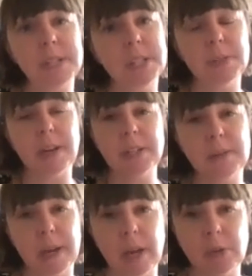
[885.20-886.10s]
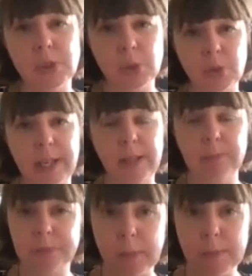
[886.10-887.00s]
situation and my own story.
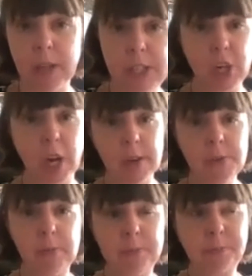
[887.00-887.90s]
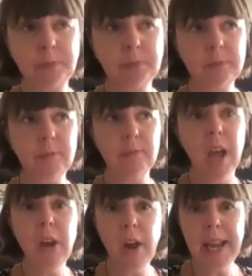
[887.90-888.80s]
I'm an only child,
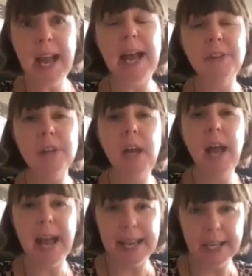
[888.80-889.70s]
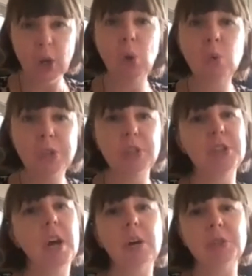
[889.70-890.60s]
and I had a golden
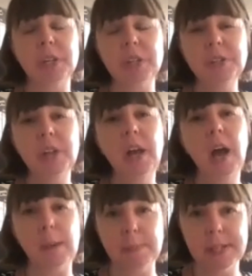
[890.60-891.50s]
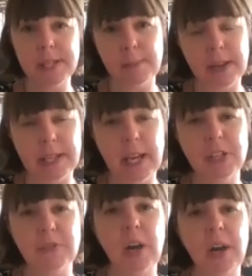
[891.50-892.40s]
childhood up until about the age
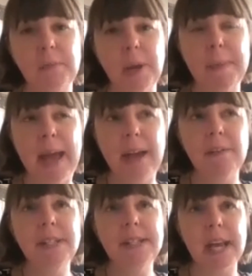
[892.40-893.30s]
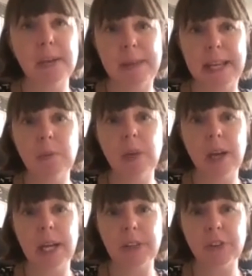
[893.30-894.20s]
of 9. My parents and me were
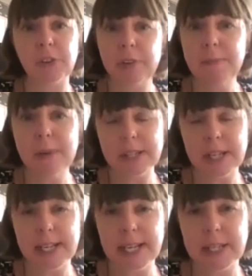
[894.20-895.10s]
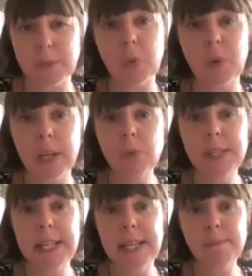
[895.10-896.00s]
like the 3 musketeers. We were a little
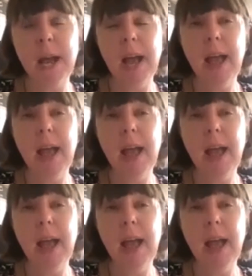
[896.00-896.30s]
team,